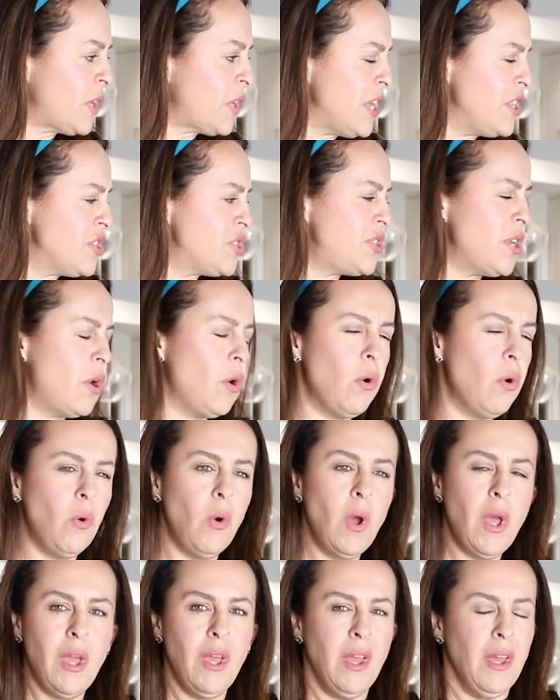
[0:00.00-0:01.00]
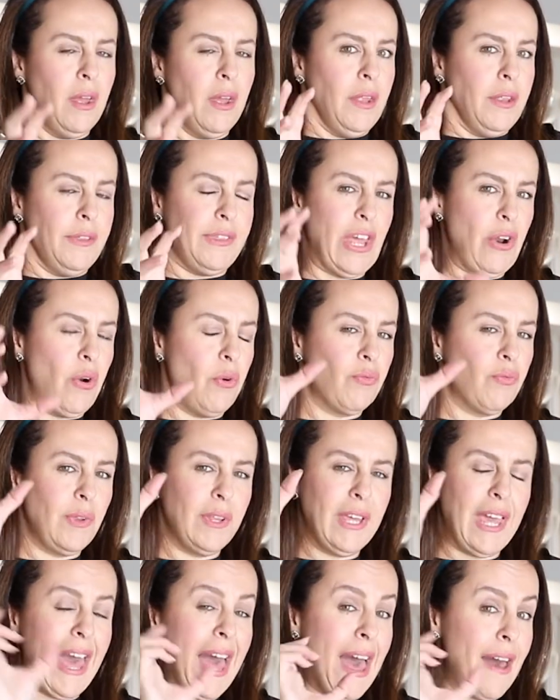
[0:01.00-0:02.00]
and so they don't
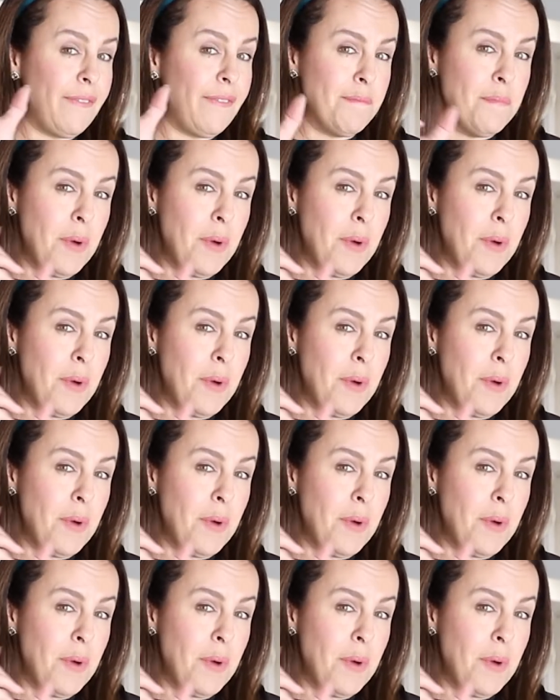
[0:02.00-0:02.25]
really have